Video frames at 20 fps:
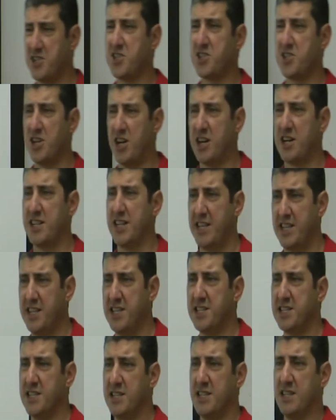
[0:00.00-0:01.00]
star that
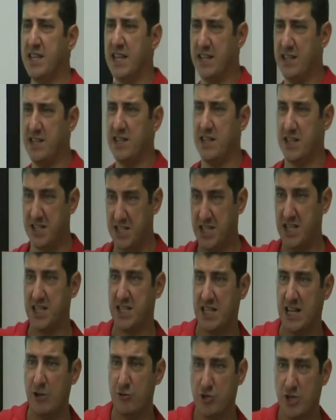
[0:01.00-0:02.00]
exists
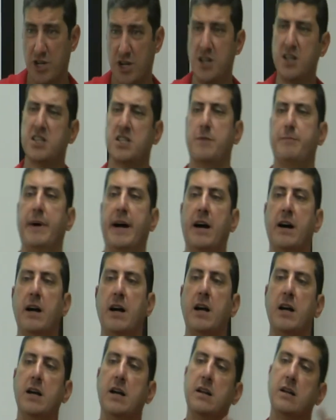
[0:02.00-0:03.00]
out there is about
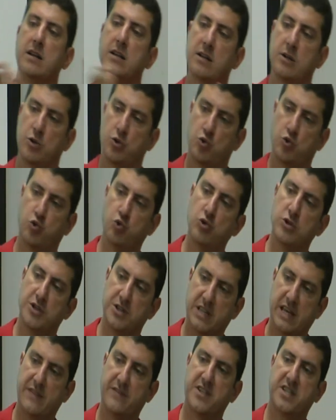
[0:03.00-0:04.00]
cooler
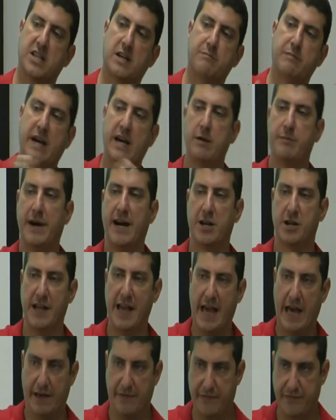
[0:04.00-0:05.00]
than the sun by about a
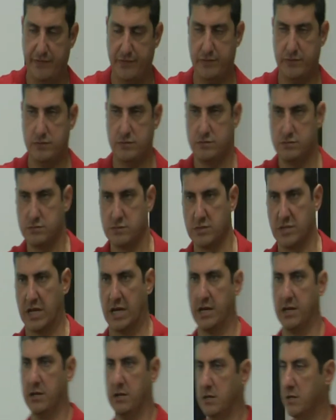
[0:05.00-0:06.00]
half, okay?